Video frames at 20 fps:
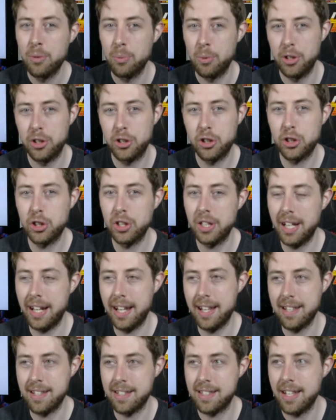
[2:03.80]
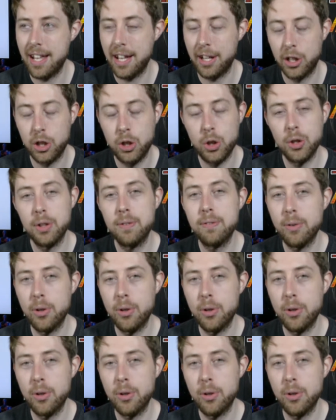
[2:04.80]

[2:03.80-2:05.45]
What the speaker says: which is a good